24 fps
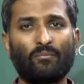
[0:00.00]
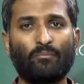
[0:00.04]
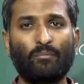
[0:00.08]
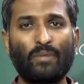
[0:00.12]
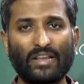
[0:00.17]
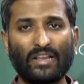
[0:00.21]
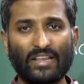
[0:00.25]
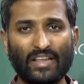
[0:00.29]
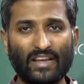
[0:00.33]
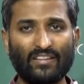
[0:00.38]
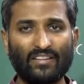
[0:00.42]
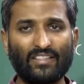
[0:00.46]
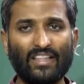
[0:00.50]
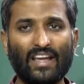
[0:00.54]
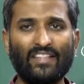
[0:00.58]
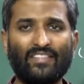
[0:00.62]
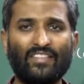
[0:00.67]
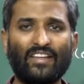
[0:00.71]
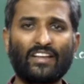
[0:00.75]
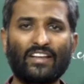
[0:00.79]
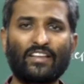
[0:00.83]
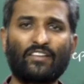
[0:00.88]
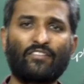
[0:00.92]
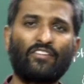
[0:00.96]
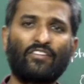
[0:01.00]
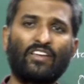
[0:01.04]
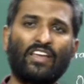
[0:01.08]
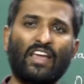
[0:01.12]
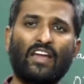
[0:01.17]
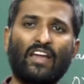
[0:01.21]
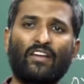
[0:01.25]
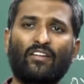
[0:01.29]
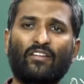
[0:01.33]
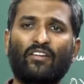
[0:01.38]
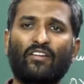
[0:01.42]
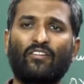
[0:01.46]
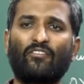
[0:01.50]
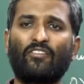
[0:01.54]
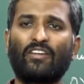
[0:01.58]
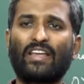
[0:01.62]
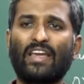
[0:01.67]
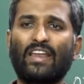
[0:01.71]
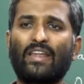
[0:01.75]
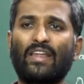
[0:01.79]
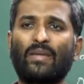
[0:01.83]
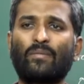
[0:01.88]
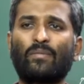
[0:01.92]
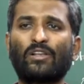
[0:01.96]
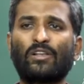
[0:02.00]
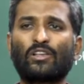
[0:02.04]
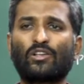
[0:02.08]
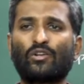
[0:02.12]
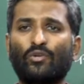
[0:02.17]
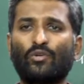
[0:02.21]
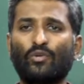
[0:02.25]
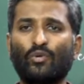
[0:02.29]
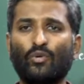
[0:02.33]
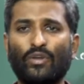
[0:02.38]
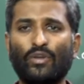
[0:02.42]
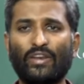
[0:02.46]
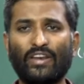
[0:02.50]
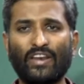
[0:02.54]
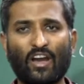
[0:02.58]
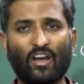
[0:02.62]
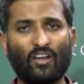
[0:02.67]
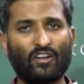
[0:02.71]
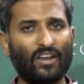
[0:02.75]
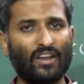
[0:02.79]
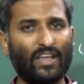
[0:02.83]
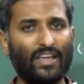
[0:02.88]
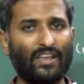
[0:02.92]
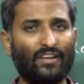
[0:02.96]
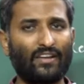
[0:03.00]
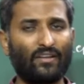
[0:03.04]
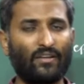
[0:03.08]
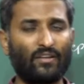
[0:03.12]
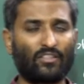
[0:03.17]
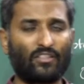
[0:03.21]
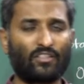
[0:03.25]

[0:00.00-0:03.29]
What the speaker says: Better than that we can able to do in online